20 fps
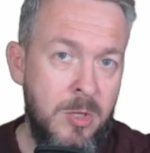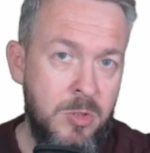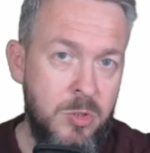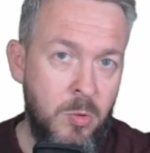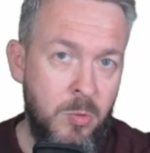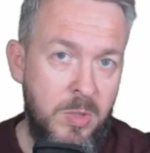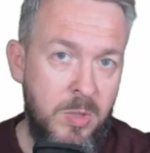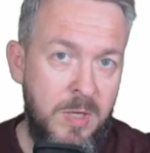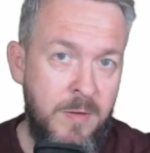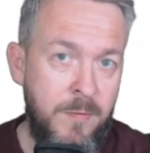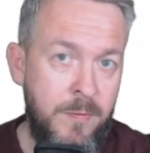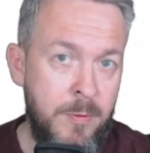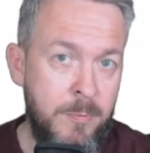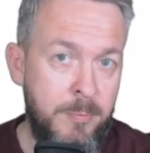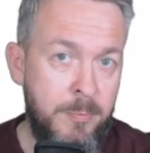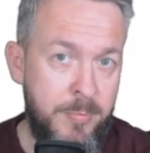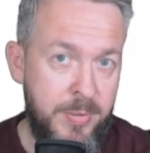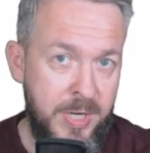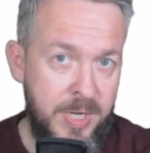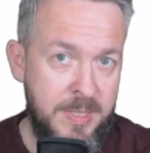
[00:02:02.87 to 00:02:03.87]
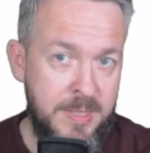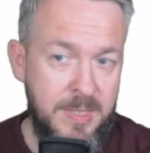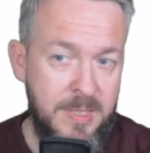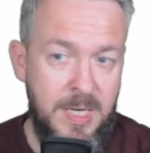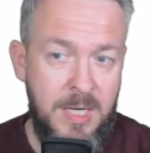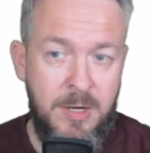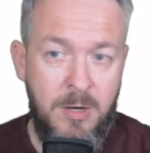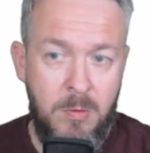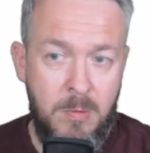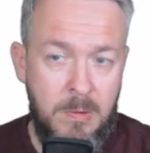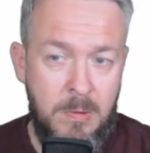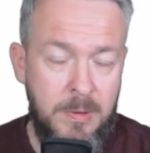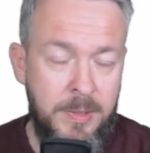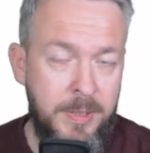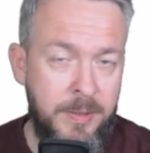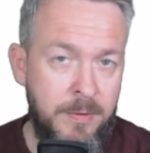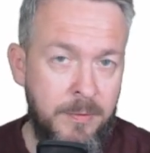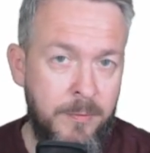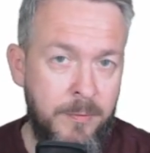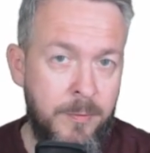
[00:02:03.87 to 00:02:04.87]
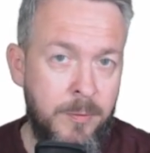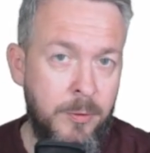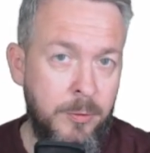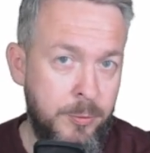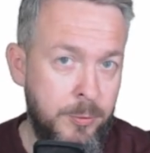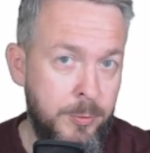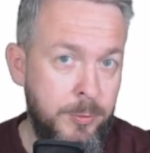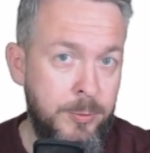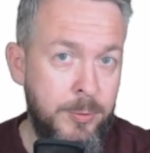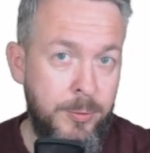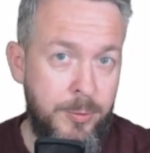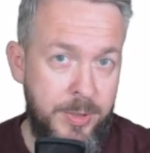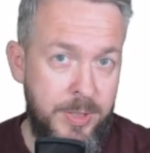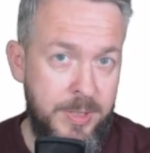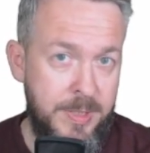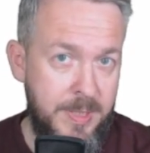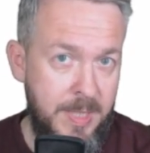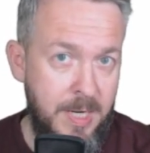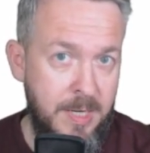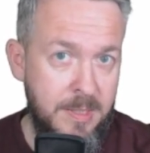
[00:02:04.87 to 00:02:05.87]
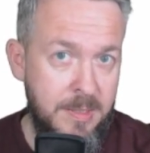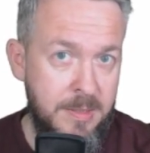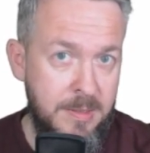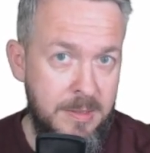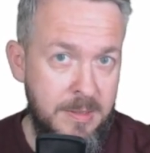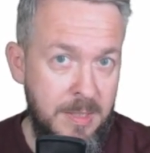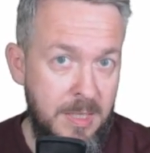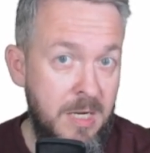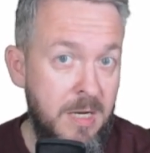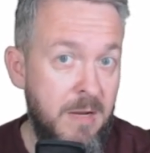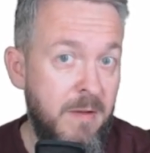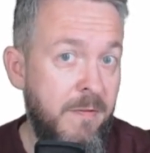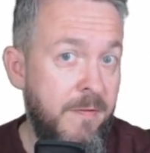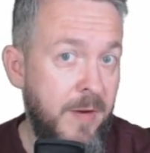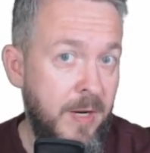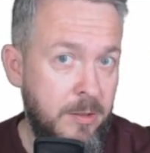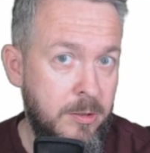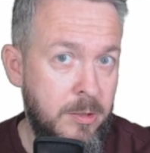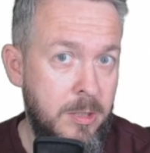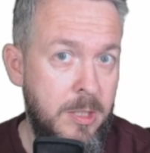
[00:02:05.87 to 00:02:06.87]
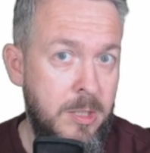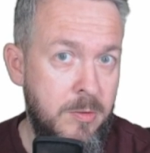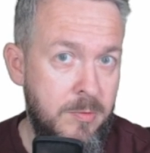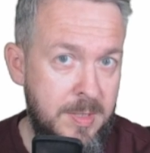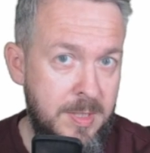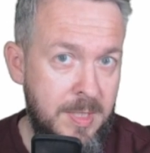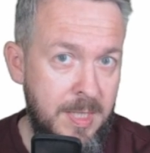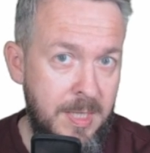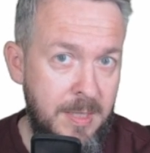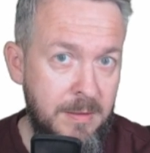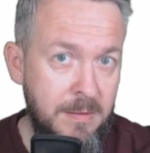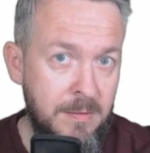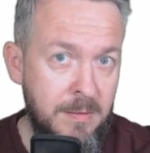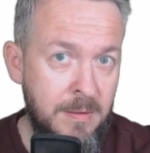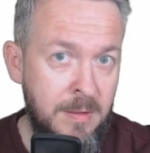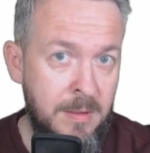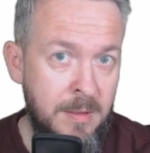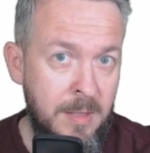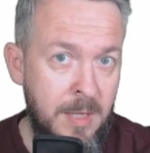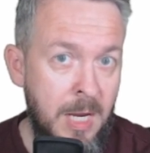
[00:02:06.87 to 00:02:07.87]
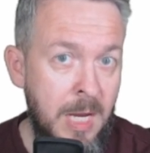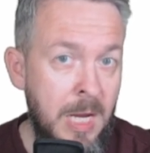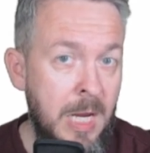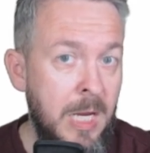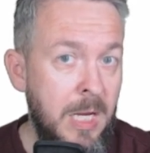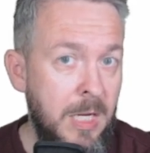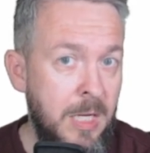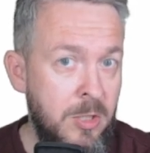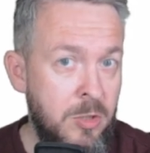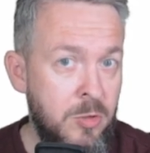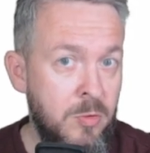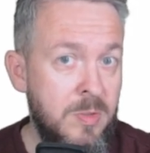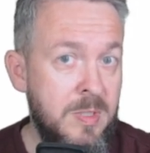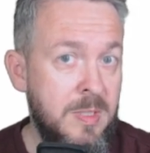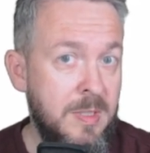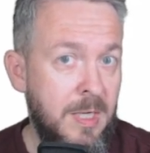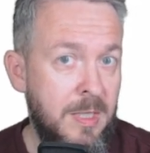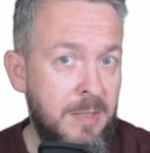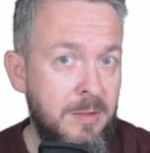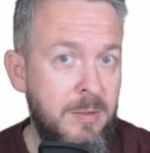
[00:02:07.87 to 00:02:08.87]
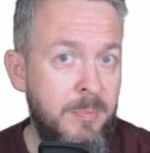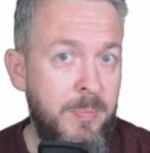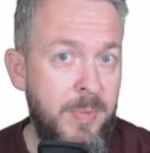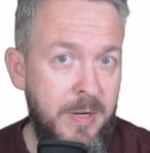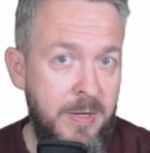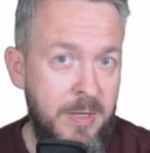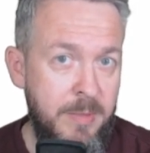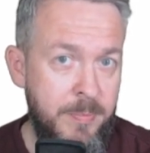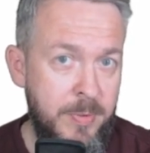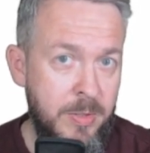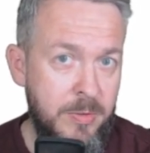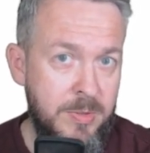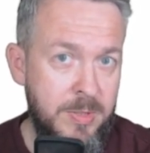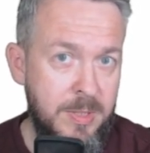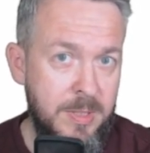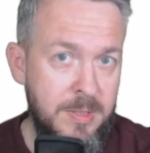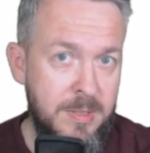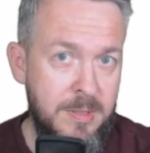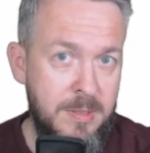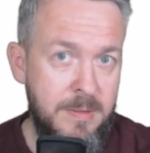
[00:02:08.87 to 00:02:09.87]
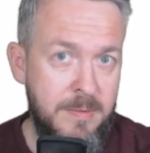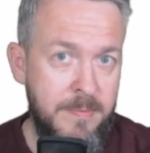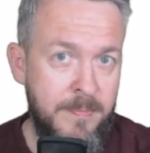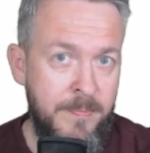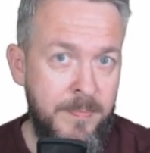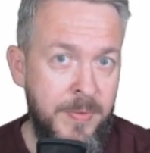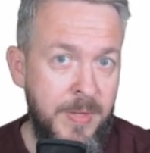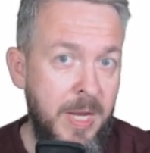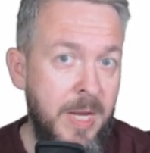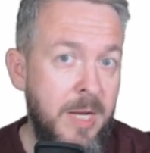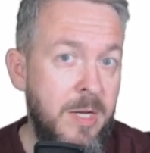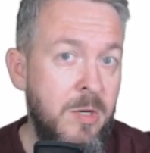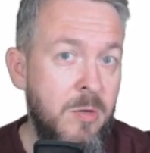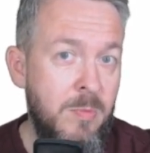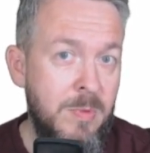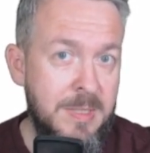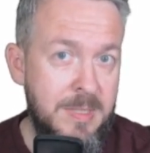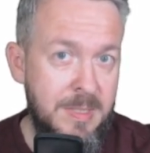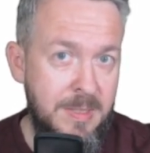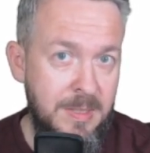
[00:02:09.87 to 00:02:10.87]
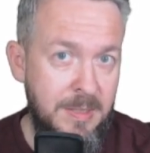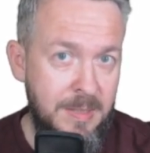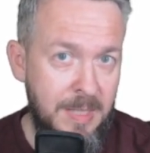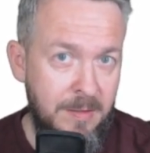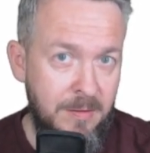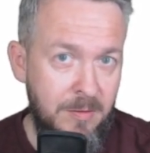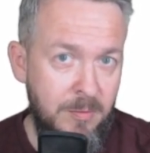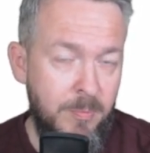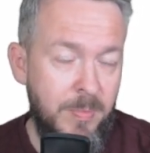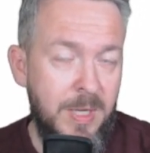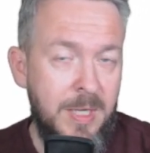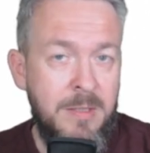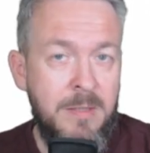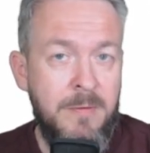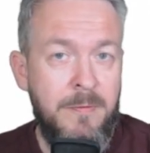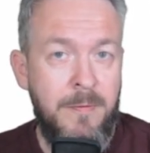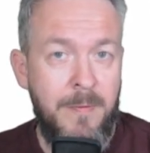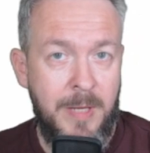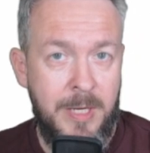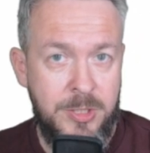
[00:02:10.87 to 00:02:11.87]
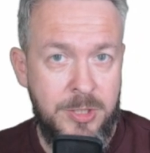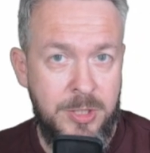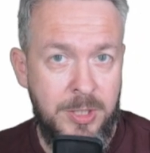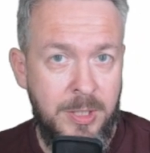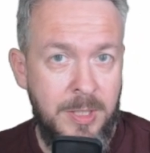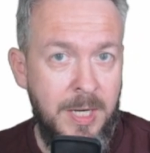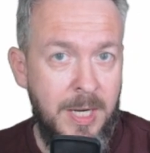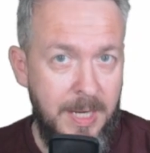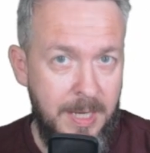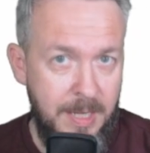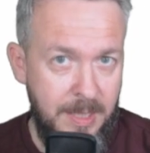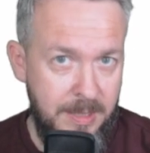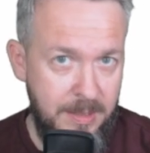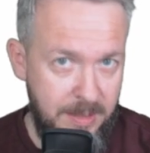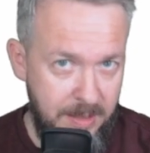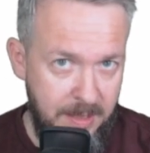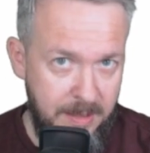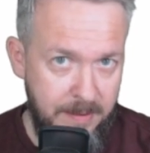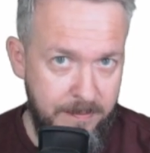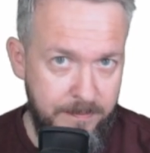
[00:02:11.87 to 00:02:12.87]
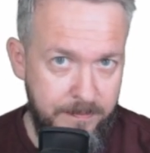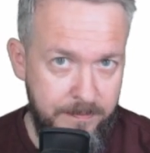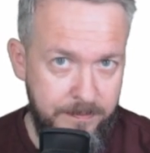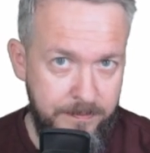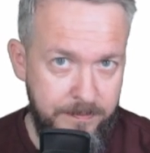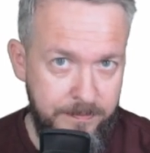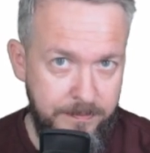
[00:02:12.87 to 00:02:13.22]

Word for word: So if you press and hold it for two to three seconds in a factory new state, it should start the pairing process. And you will see that by the flashing L E D.